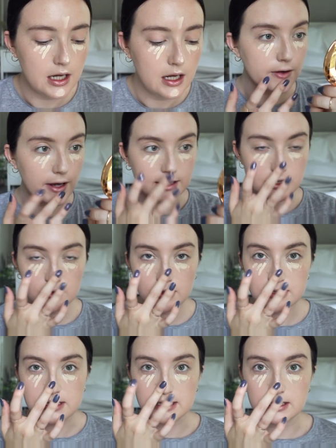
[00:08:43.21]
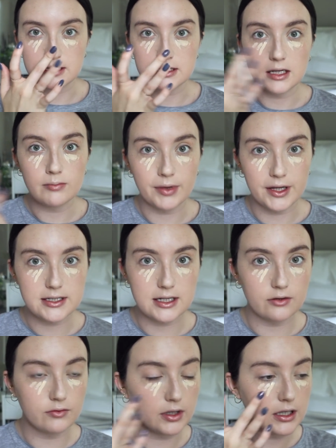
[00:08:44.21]
So as you can see, this like blends
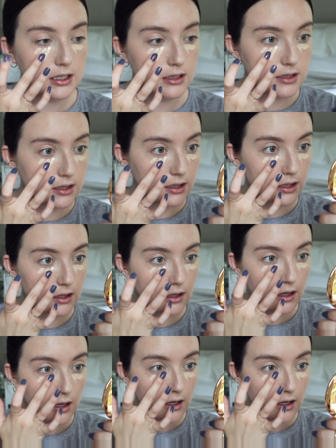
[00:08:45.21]
out really easily.